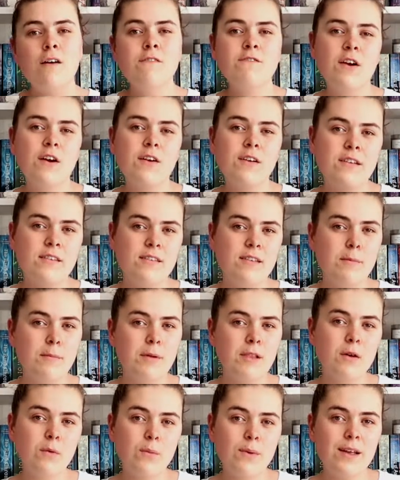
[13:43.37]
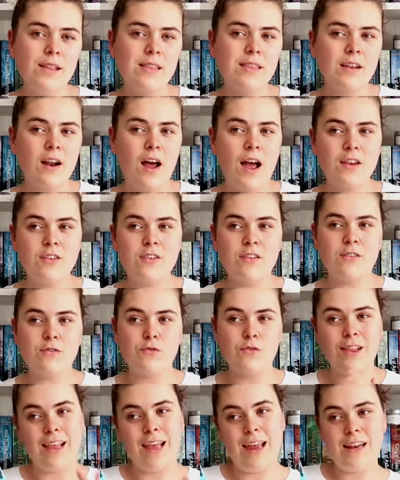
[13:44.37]
very similar with that I just
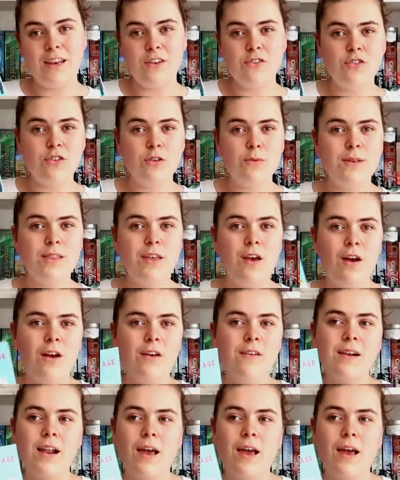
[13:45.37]
related to with her.